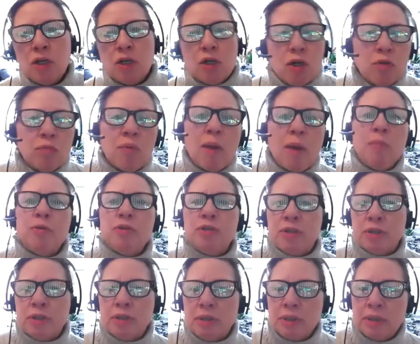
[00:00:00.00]

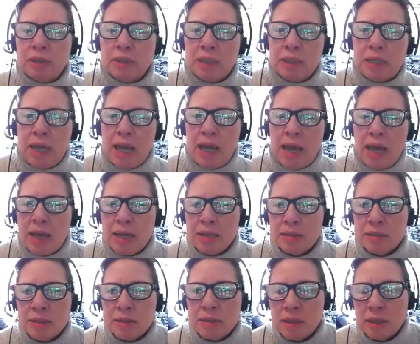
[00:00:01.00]
corruption
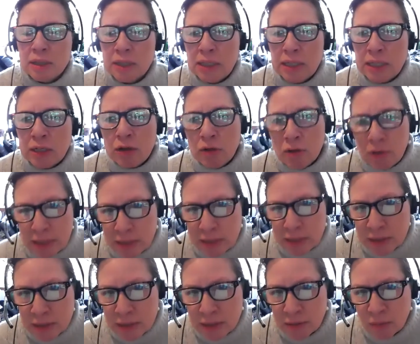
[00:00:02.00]
has
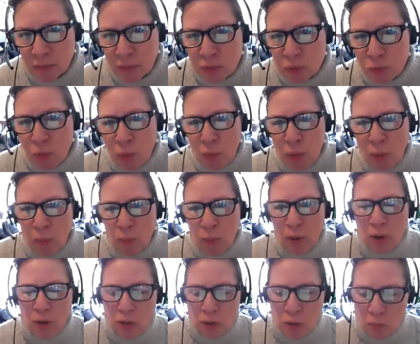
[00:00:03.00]
increased? What's what? Where,
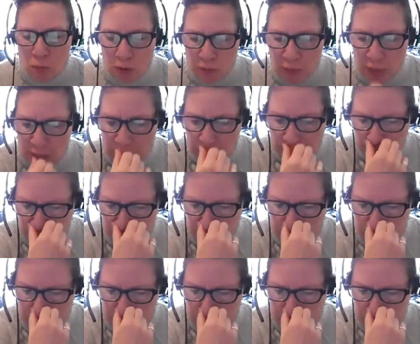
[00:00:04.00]
where are you on that?